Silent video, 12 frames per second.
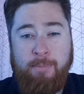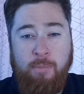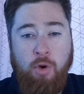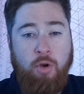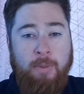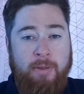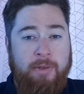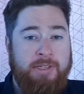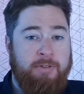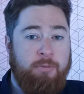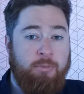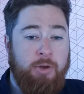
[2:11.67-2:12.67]
more about those
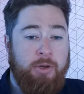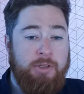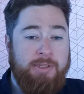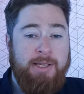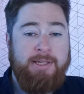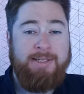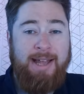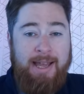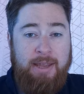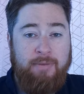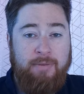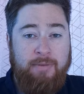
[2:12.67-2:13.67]
different products. Let's
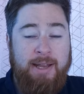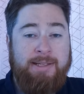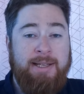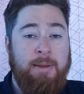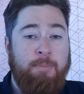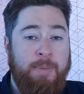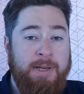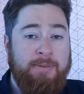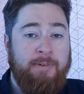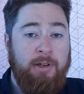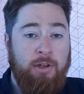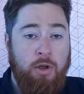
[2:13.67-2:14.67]
dive in and take a bit
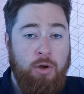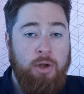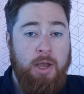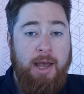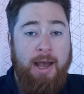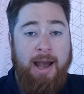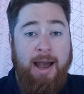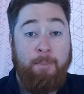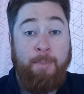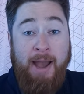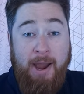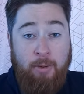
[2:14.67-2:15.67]
of a look
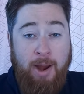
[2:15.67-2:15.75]
at Power